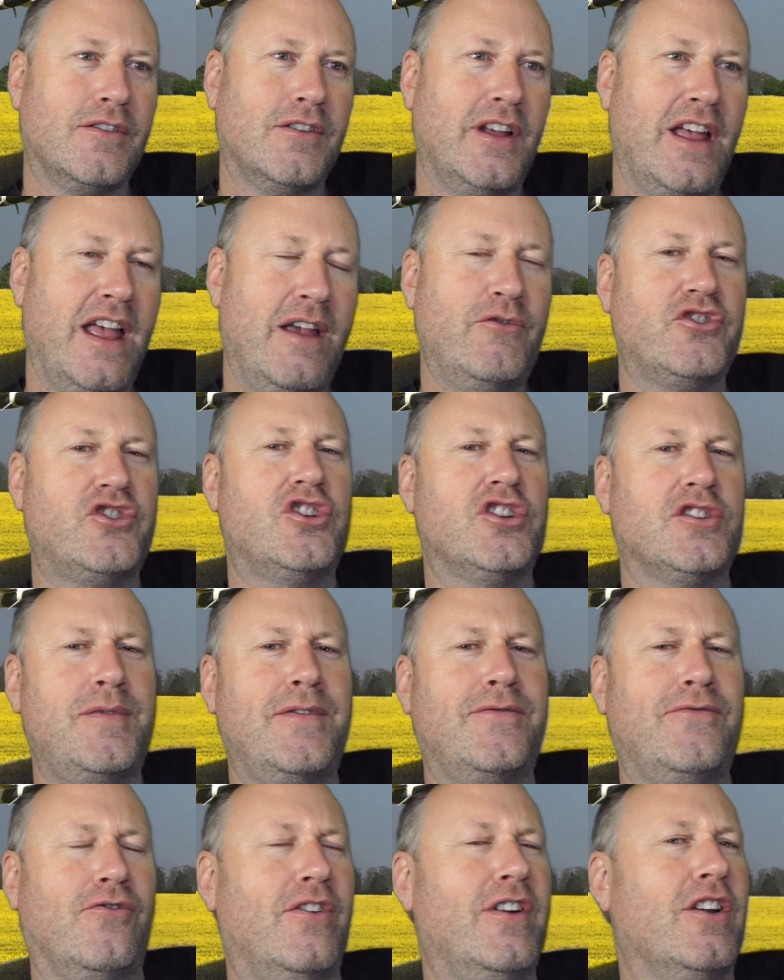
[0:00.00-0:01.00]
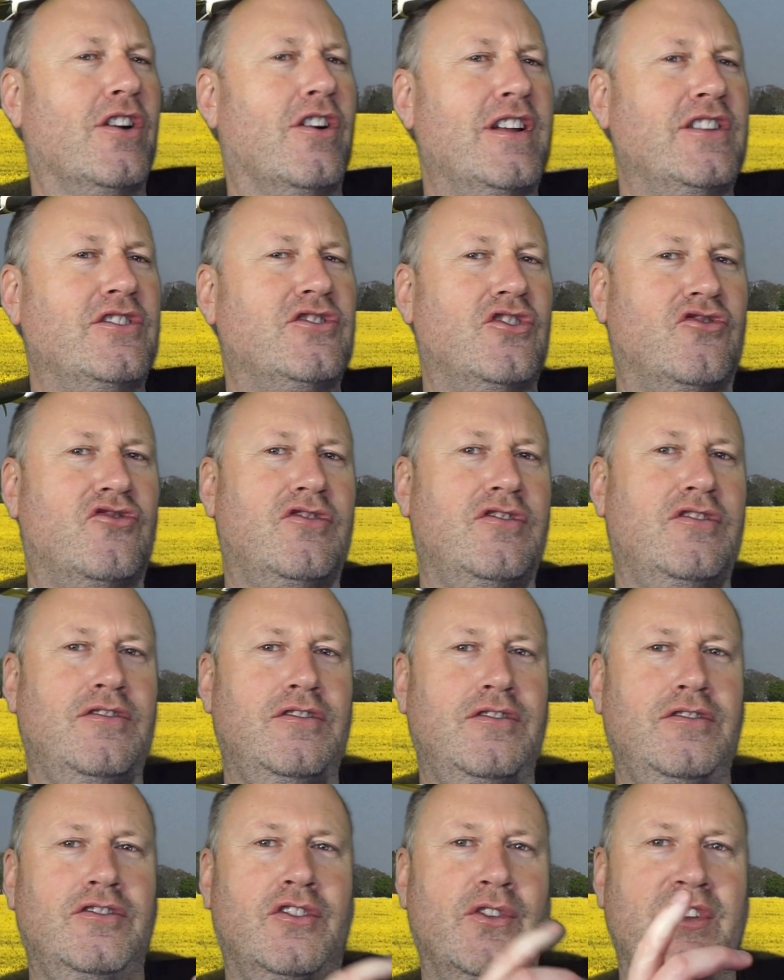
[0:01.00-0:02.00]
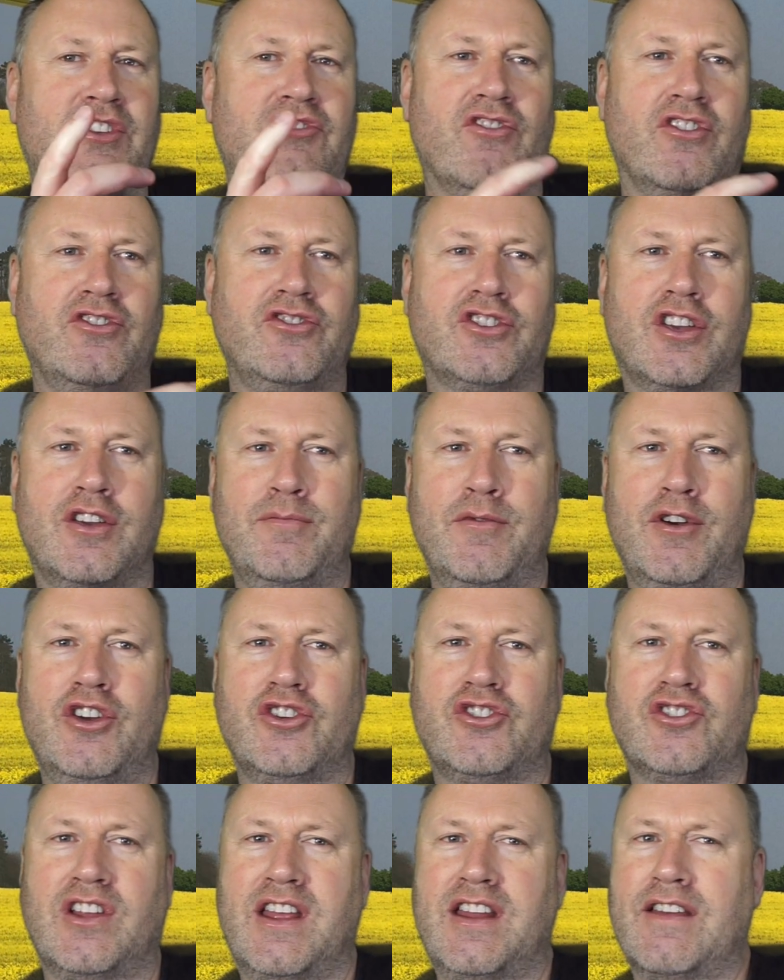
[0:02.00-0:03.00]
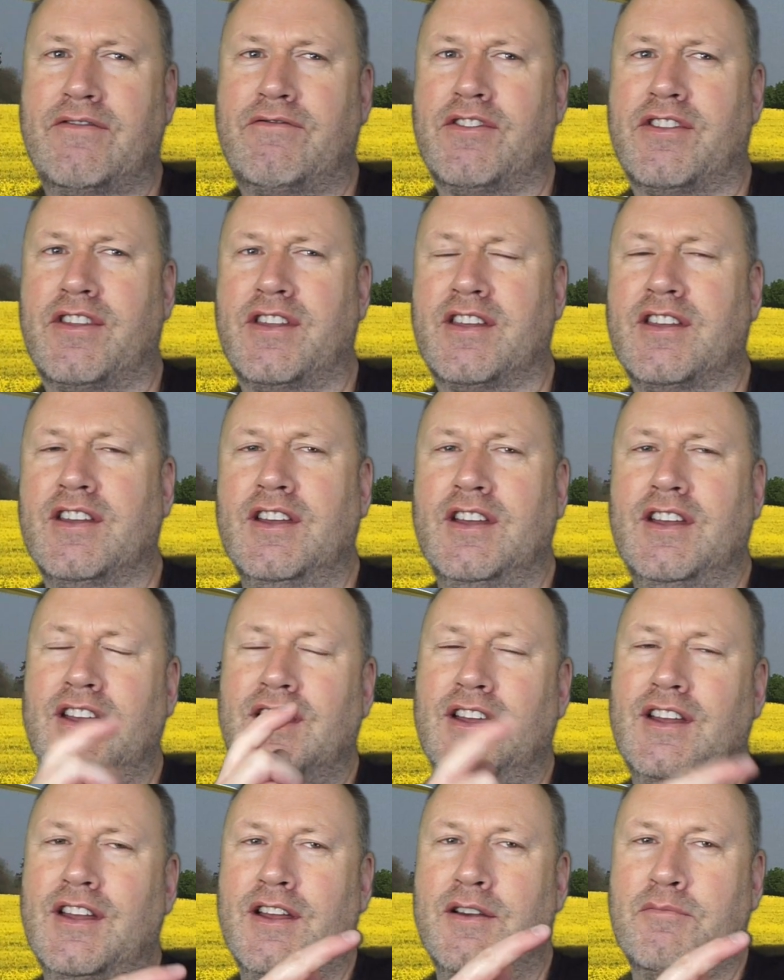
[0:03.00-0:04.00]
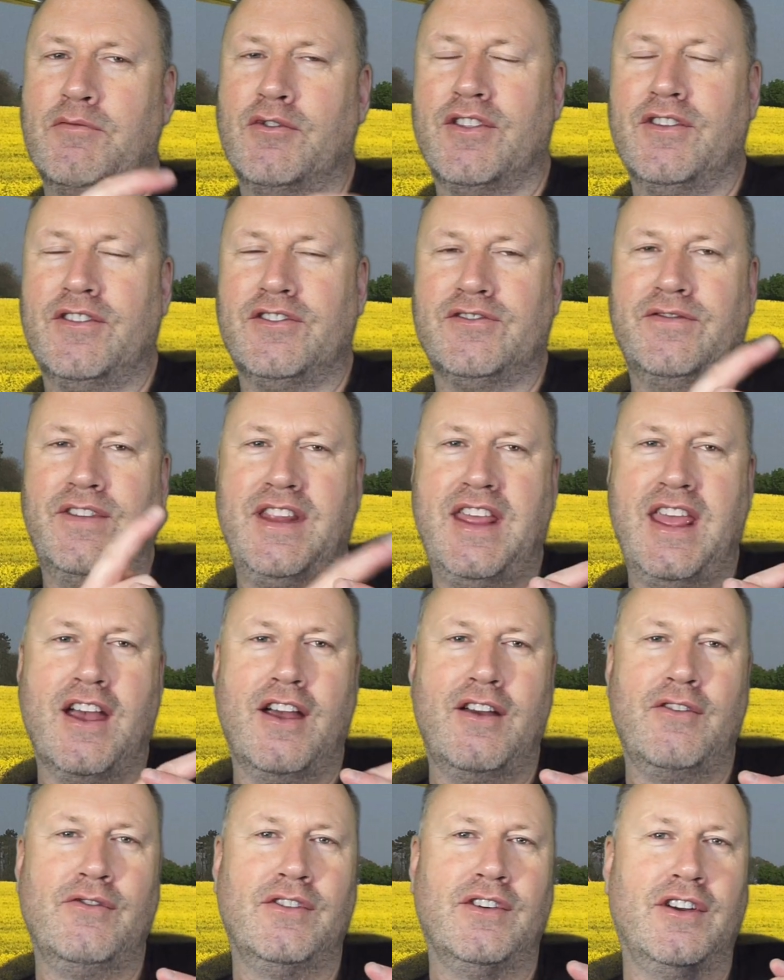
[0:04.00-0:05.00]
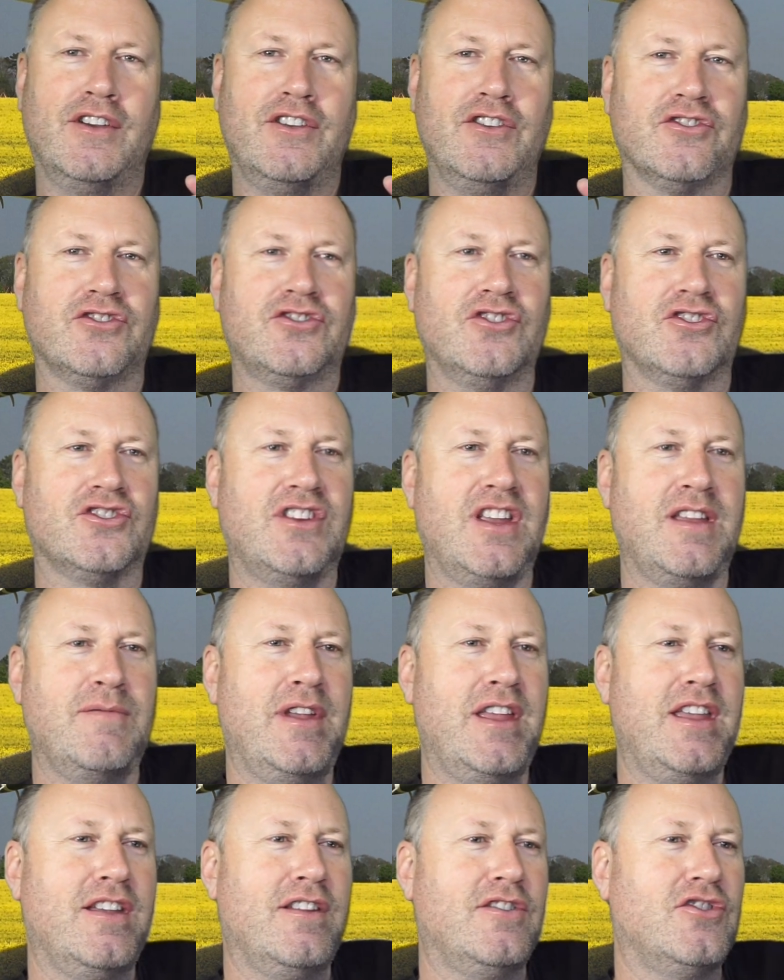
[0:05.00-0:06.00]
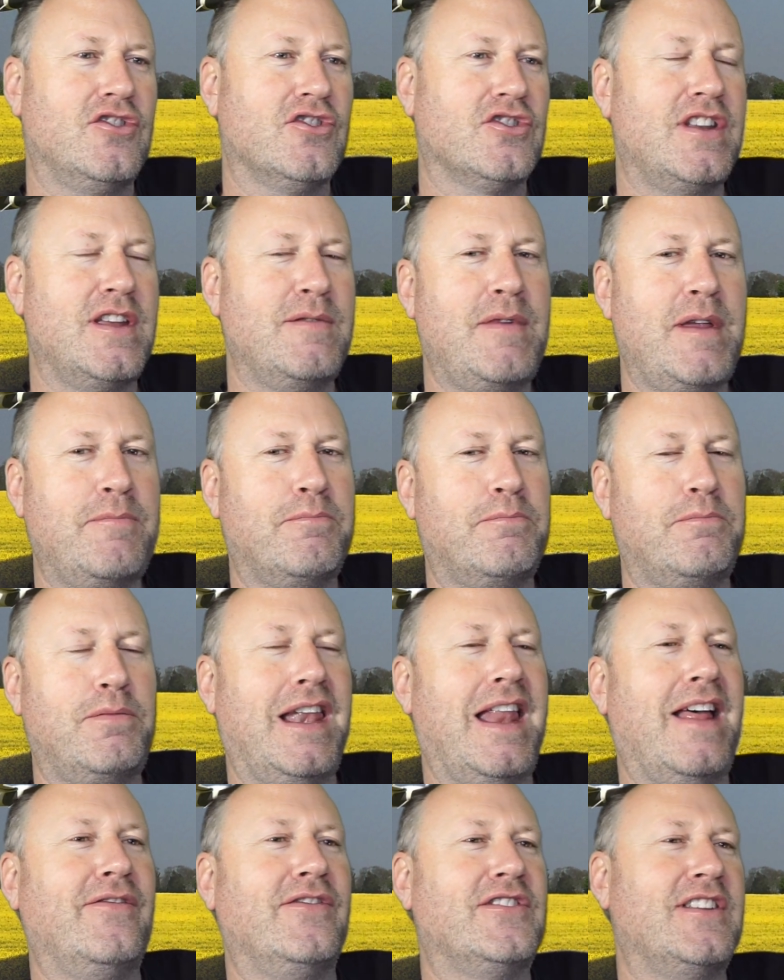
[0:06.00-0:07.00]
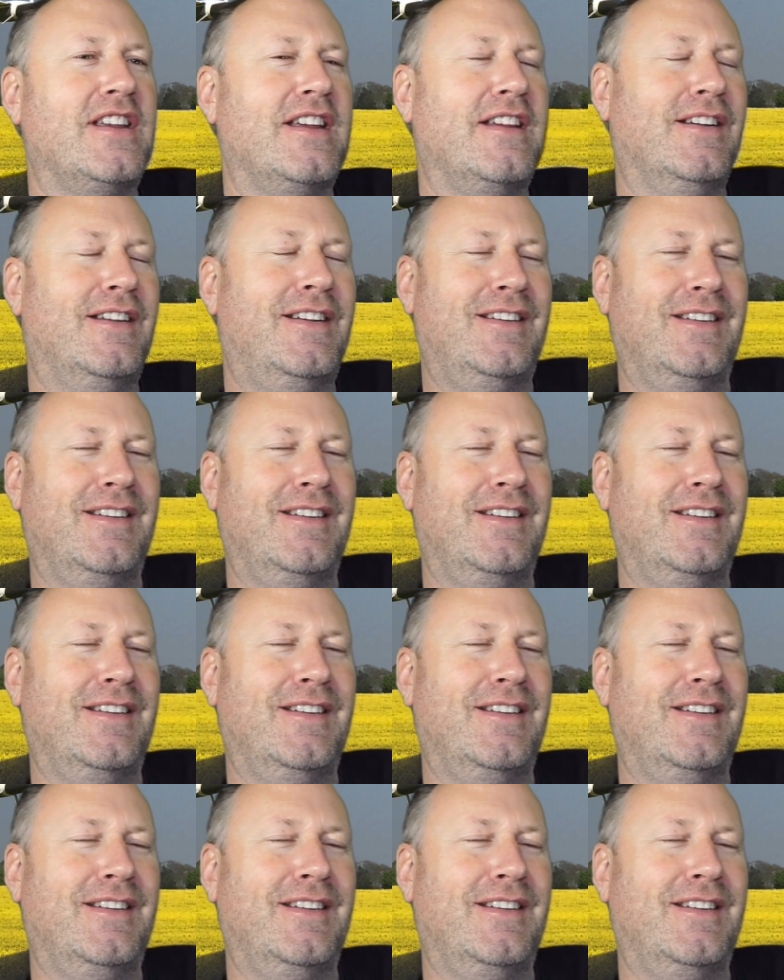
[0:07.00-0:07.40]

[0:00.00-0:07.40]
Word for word: It was just before I got into doing drones commercially and everything. But there's a video, and you'll just see me plant it.